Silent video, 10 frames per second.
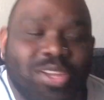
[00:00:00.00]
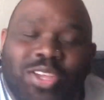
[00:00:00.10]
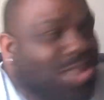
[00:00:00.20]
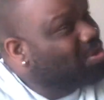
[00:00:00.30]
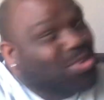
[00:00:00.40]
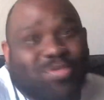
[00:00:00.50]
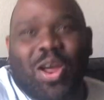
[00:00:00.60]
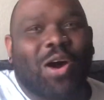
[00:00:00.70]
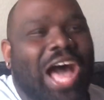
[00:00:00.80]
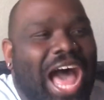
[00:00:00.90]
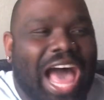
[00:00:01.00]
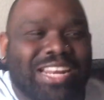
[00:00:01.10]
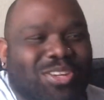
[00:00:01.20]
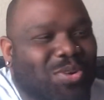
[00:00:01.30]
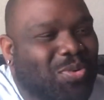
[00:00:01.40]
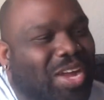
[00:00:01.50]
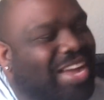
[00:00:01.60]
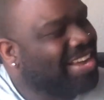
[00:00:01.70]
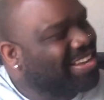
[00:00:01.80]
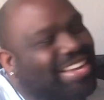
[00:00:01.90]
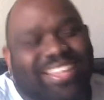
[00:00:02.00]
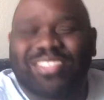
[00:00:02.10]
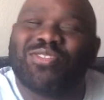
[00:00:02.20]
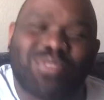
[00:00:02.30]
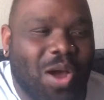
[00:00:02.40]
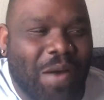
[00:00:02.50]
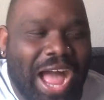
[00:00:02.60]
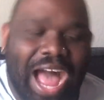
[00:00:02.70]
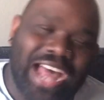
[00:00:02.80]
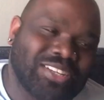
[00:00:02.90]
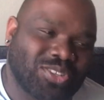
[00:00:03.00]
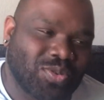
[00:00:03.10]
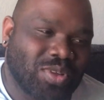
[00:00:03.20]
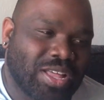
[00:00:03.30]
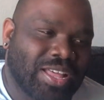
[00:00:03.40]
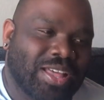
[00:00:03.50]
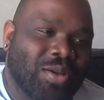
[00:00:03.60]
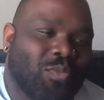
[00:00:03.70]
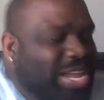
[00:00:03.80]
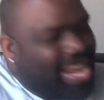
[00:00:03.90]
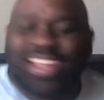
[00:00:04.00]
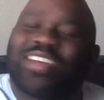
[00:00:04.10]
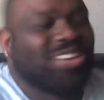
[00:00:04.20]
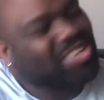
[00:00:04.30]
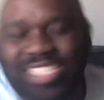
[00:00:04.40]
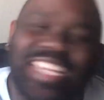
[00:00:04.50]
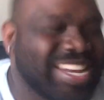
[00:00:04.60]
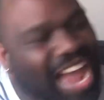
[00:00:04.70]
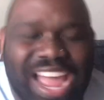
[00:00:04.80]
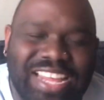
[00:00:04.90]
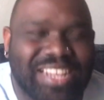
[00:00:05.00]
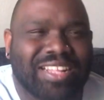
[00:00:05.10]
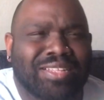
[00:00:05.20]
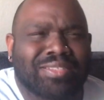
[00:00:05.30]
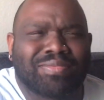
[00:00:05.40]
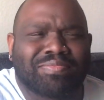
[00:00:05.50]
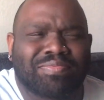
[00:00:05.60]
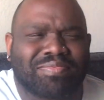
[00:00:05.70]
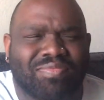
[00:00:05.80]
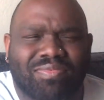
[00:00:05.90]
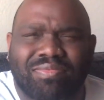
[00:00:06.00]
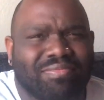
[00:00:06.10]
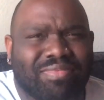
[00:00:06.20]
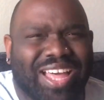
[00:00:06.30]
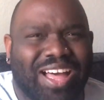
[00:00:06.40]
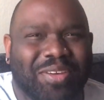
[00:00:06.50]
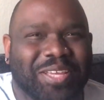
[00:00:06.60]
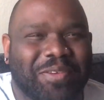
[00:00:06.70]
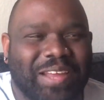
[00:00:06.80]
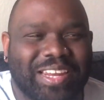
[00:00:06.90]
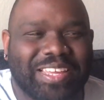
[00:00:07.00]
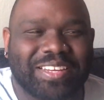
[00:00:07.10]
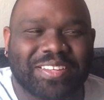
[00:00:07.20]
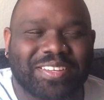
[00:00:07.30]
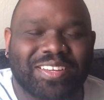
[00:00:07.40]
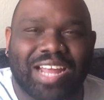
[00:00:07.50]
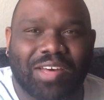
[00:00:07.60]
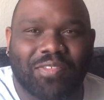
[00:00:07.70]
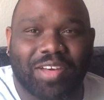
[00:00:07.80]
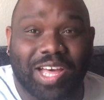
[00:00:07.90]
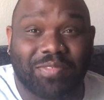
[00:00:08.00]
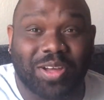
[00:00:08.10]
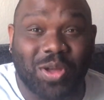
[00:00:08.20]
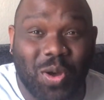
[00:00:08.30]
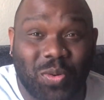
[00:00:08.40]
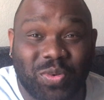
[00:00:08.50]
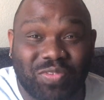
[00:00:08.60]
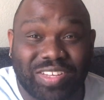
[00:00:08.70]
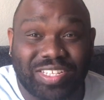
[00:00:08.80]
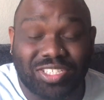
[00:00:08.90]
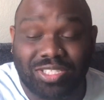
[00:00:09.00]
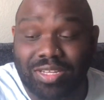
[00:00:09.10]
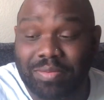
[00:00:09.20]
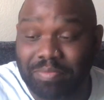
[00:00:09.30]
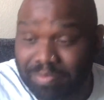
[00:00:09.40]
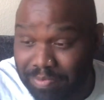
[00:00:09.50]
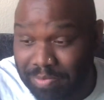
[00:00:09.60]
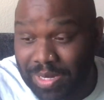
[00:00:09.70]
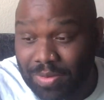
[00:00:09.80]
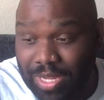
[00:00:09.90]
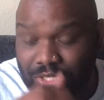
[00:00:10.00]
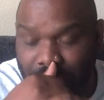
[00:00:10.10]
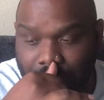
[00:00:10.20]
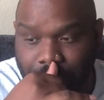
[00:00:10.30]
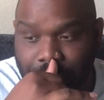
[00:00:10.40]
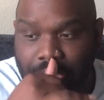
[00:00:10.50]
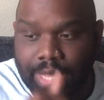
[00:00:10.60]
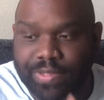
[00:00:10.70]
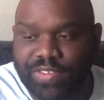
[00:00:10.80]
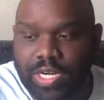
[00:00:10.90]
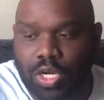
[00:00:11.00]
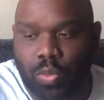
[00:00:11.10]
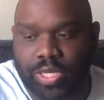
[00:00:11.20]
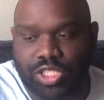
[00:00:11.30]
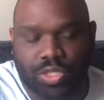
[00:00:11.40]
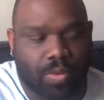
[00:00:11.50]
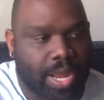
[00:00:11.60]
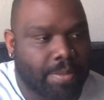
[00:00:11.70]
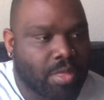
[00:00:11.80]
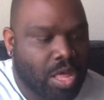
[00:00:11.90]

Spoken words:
You know how I do. You know how I do. We eating good tonight. No, y'all not eating good off of a goldfish. But okay, Janelle. It was very cringy, right?